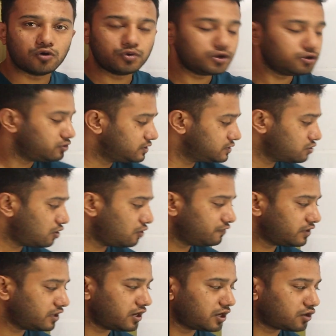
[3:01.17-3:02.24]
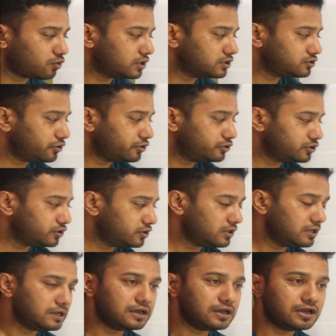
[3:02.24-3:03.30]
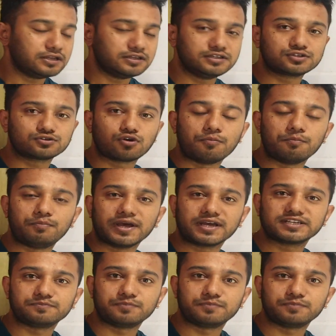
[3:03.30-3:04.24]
when you dissolve in an aqueous solution, this complex